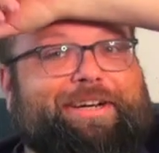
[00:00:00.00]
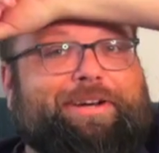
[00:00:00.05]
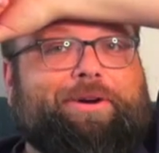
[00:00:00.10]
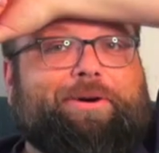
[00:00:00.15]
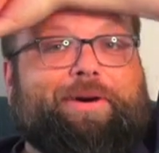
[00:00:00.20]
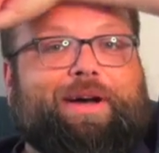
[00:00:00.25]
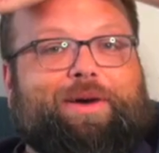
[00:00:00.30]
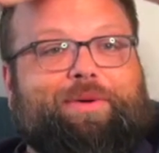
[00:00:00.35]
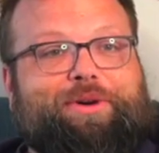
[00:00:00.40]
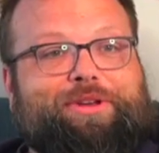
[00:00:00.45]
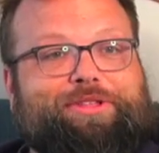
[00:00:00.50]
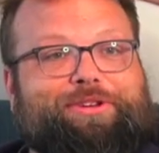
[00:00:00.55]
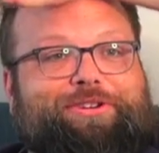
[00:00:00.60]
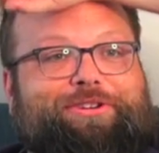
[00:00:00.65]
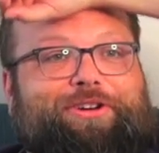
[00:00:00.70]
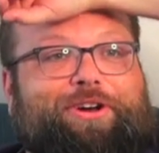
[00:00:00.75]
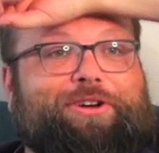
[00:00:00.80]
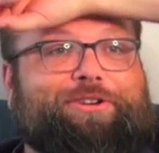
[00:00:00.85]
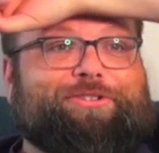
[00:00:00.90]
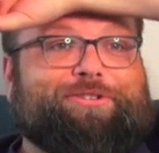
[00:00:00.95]
know how other
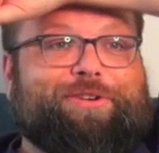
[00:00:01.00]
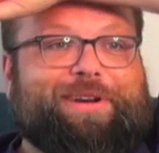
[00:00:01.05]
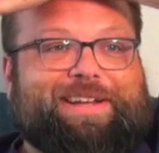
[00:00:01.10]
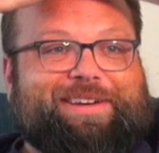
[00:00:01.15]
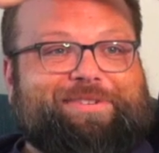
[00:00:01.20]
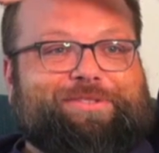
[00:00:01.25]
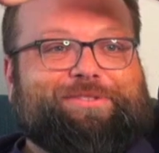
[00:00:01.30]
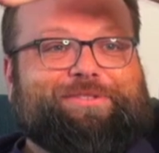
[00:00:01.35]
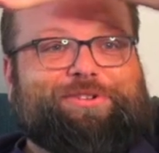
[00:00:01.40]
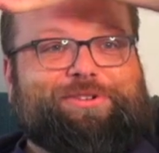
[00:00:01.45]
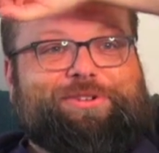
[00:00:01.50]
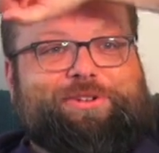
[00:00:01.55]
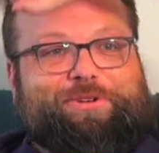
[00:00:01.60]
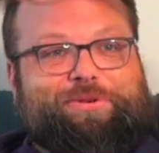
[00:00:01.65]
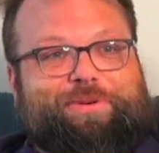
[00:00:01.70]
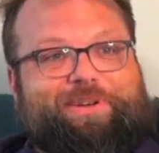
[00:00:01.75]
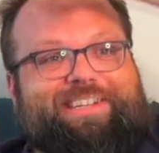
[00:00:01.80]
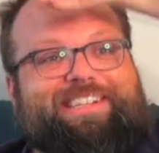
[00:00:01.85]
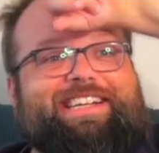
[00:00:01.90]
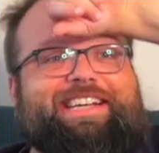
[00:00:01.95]
dog trainers are
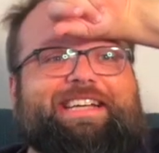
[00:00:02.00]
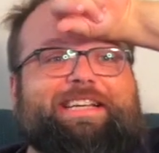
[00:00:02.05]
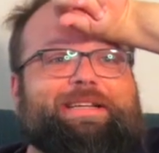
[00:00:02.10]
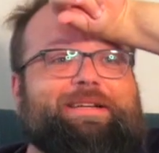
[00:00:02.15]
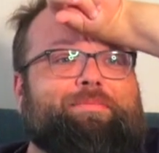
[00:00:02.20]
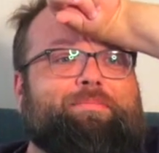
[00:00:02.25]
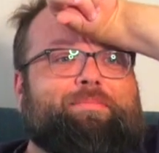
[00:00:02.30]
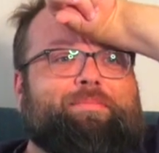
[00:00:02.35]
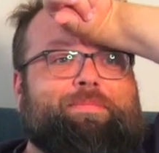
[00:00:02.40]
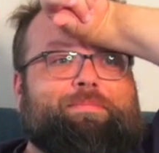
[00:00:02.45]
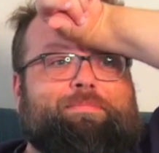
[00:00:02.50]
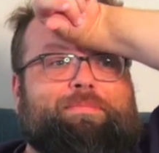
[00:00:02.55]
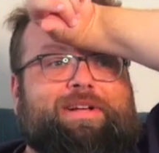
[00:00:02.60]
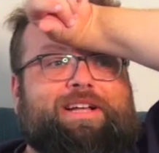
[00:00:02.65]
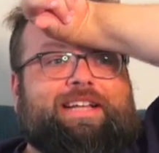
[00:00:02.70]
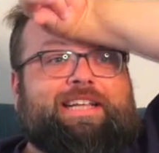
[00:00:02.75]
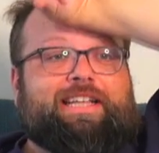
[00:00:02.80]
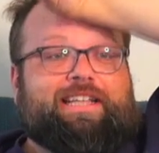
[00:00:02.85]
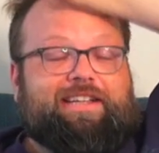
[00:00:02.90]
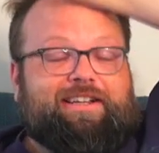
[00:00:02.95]
doing it,
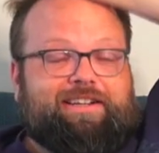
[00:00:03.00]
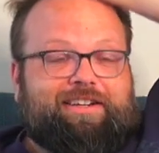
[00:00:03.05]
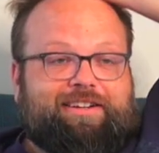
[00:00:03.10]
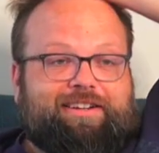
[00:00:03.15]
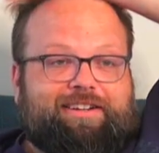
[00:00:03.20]
but